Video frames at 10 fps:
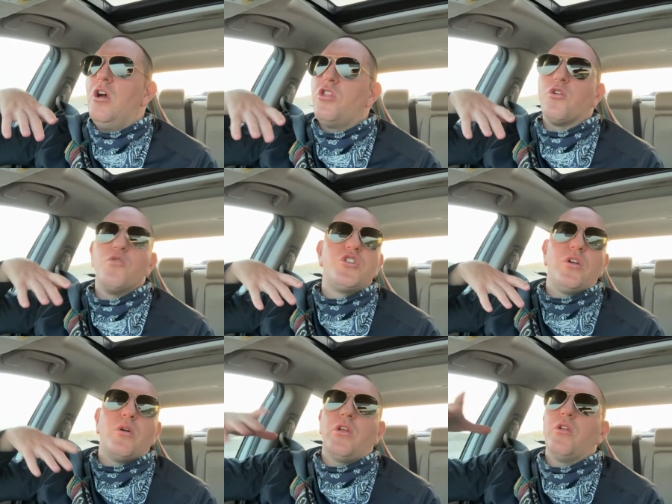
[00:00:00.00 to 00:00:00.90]
Through
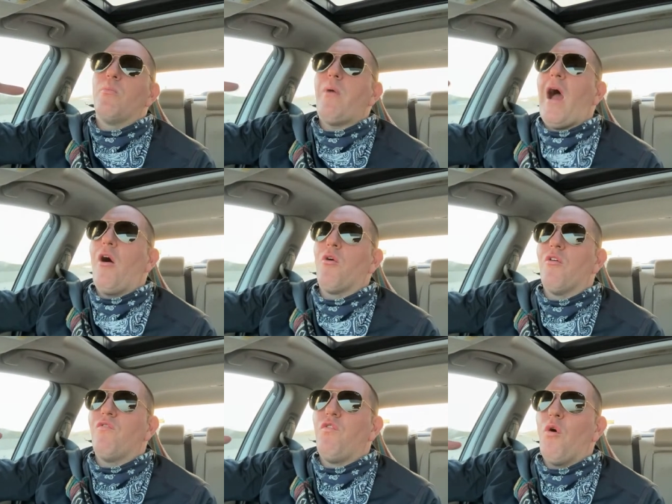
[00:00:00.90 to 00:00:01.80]
sheer, power
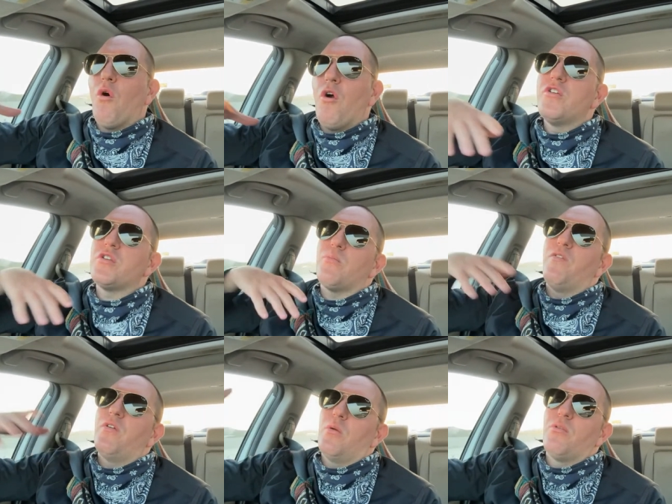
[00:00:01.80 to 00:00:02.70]
of force, or,
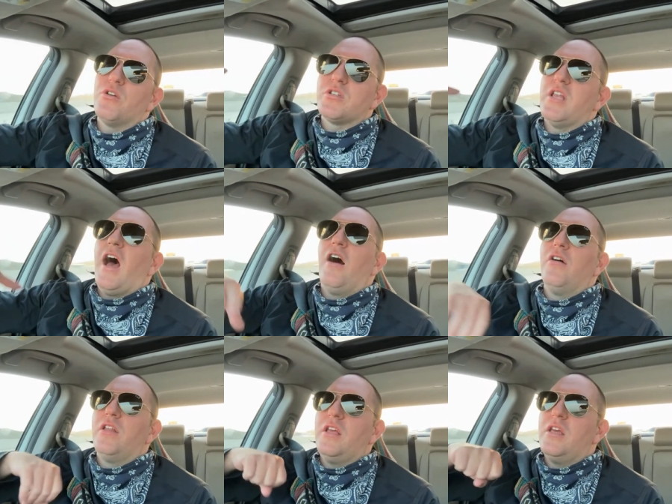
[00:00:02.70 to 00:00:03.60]
personality,